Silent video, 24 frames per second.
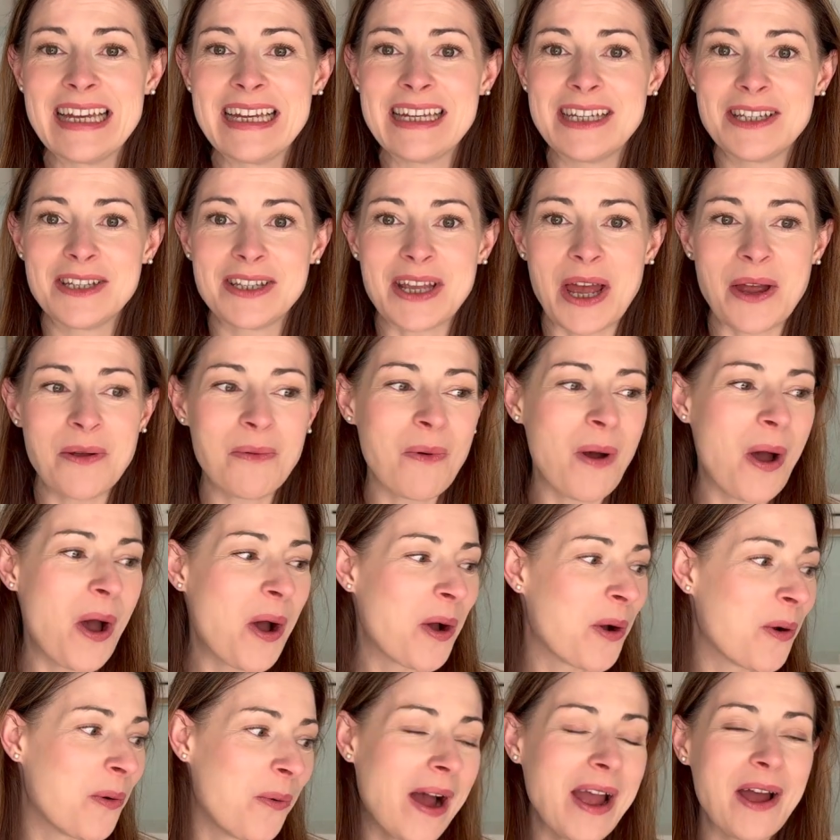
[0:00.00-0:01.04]
So
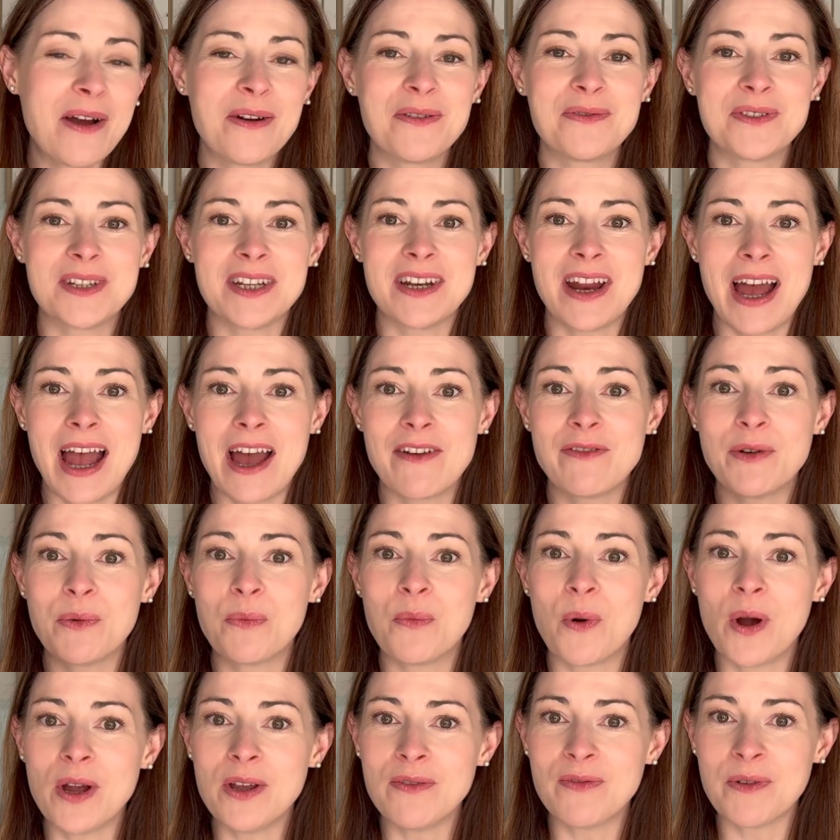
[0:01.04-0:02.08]
quite often I have a
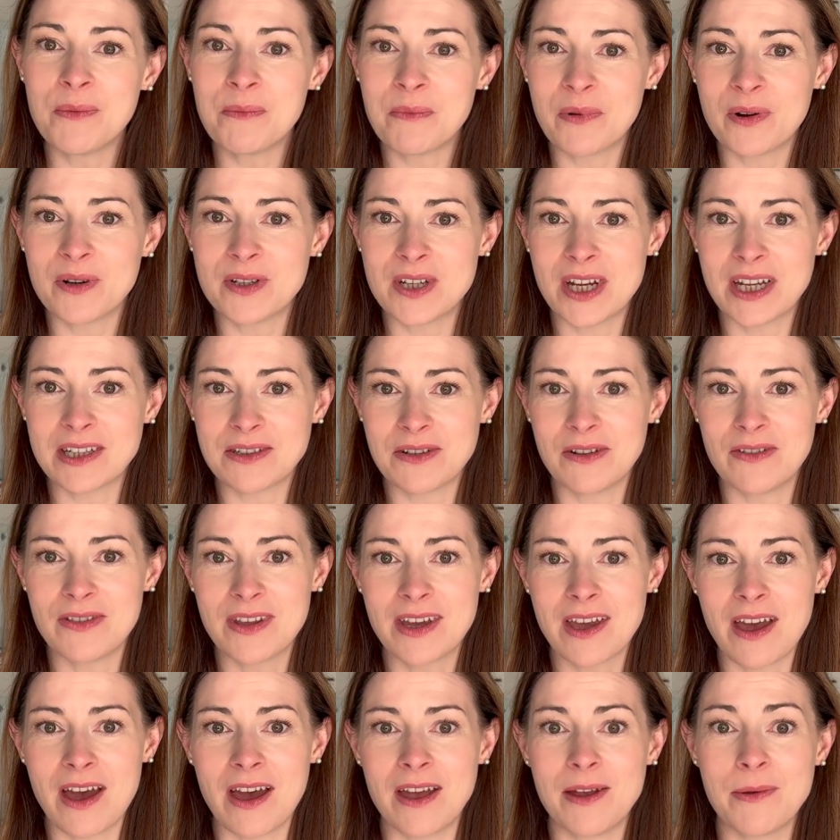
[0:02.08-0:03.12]
woven project on the
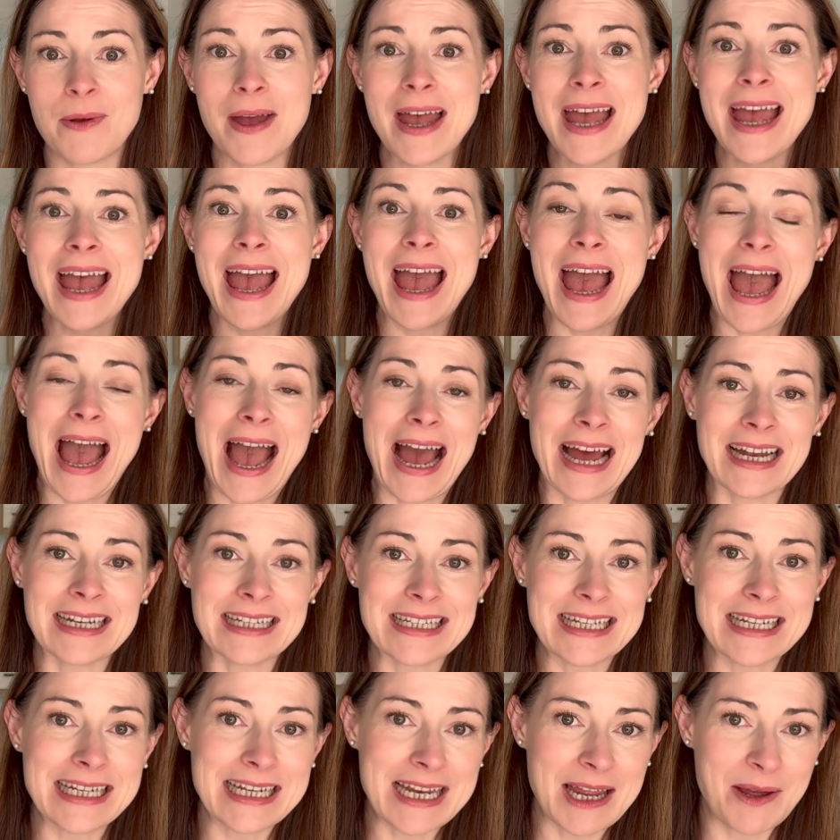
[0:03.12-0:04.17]
go and
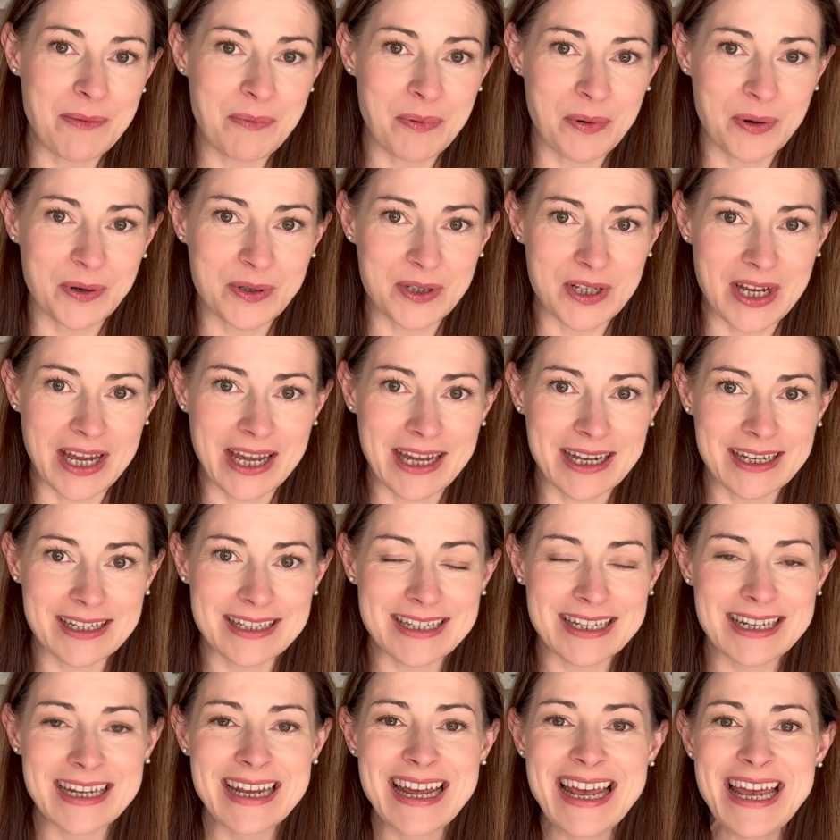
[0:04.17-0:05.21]
a knit
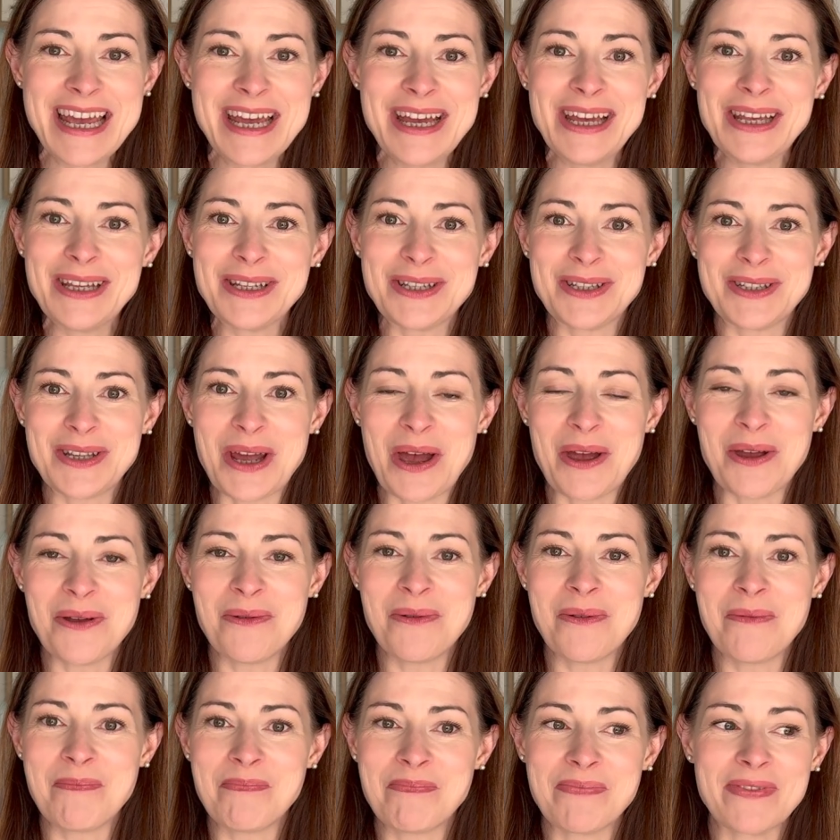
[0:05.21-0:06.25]
project,
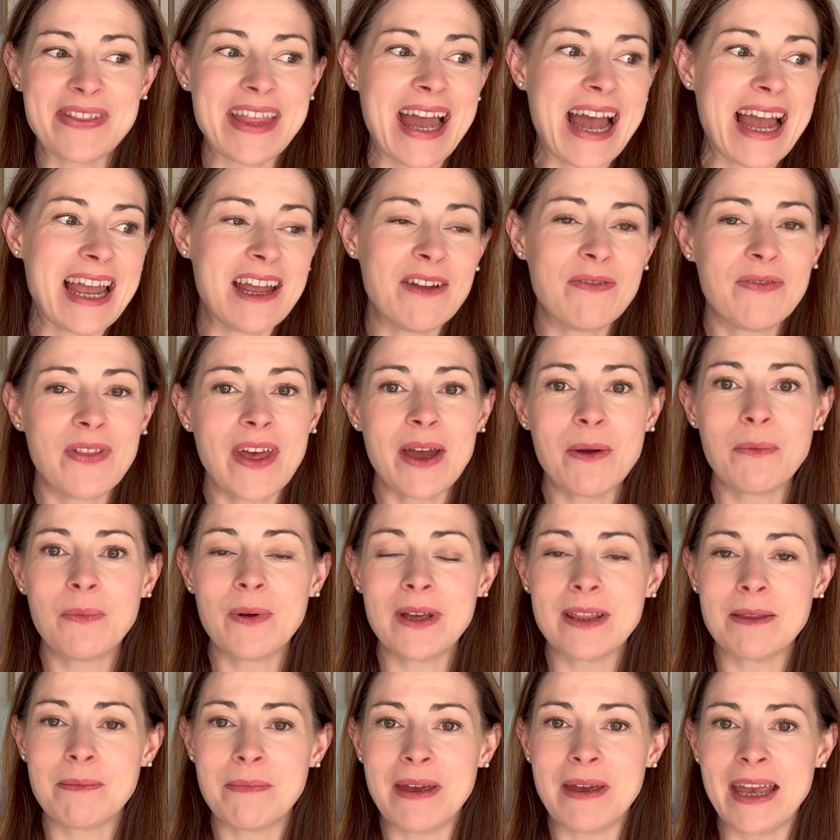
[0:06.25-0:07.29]
so that if they're
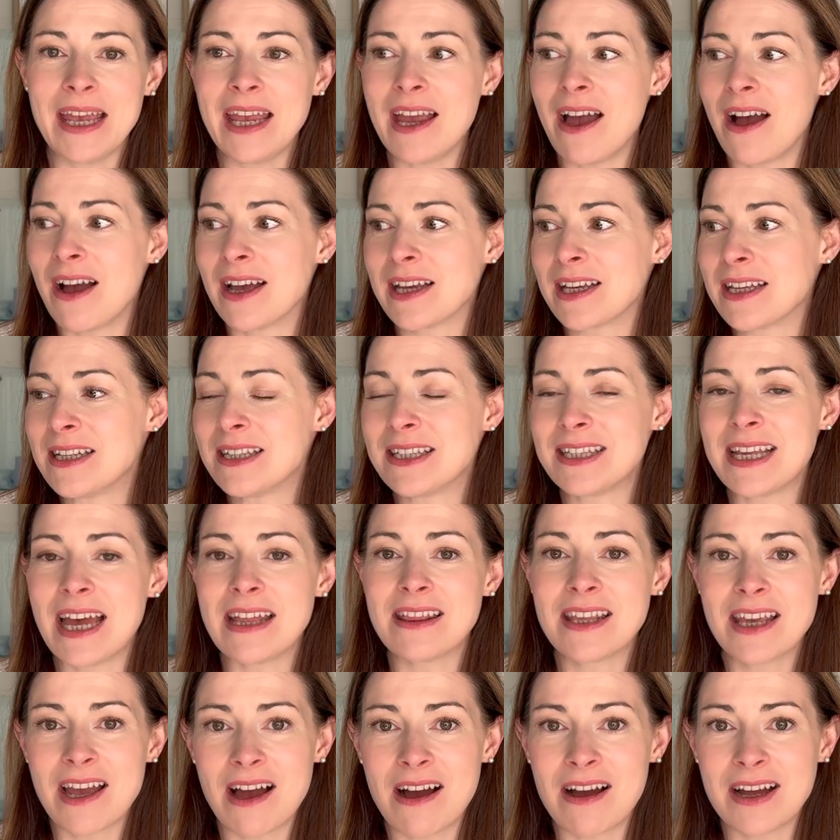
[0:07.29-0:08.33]
with me, I can set
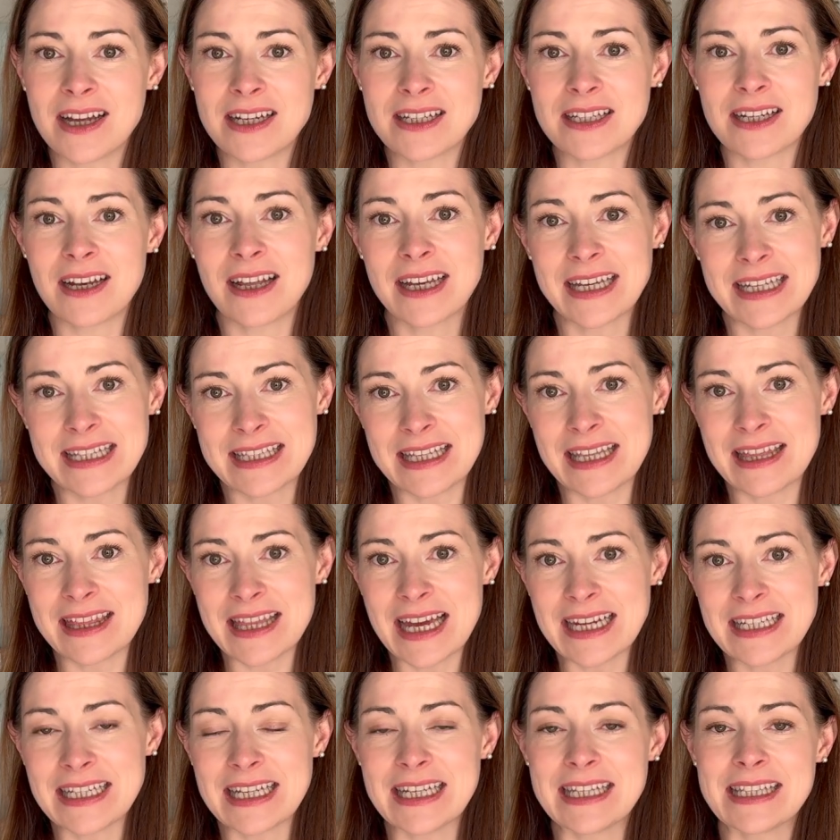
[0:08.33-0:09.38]
the iron to like a
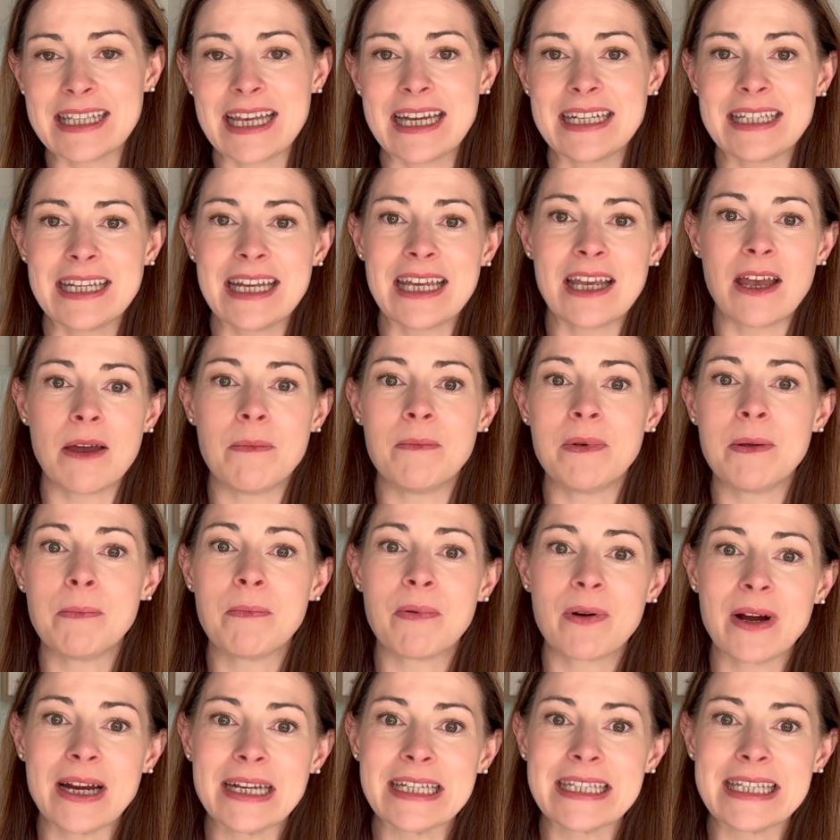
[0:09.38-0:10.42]
synthetic setting and be
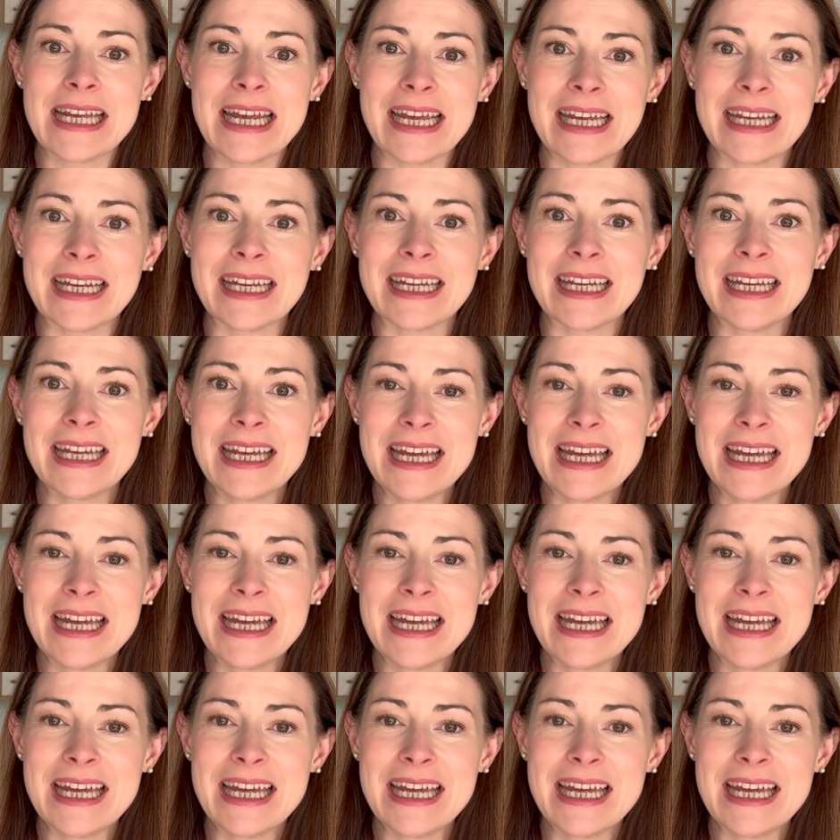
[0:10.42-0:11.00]
pressing